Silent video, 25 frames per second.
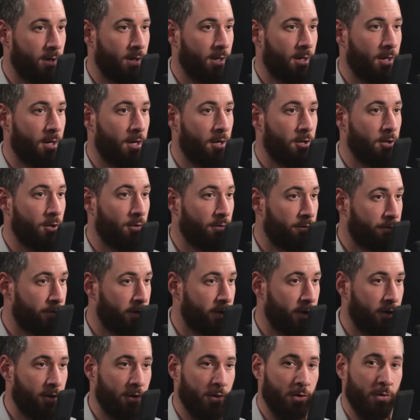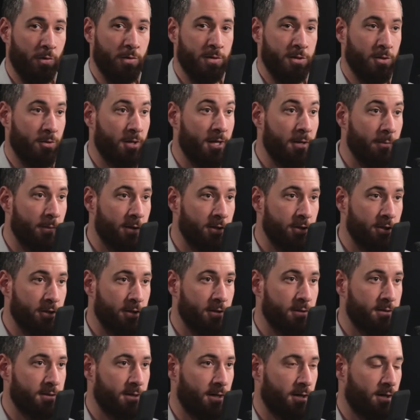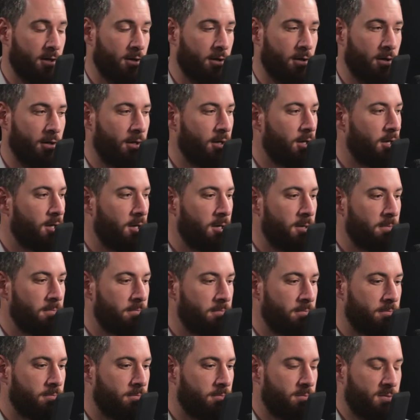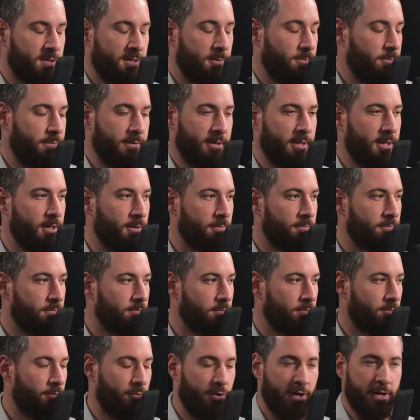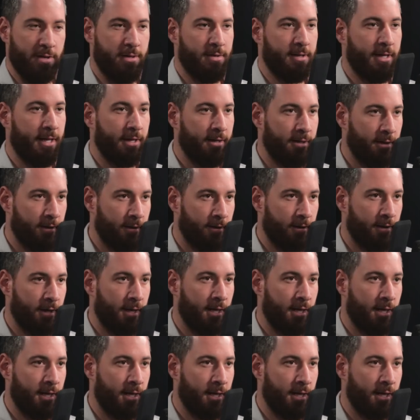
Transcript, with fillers: Uh, your videos, your images are simply breathtaking.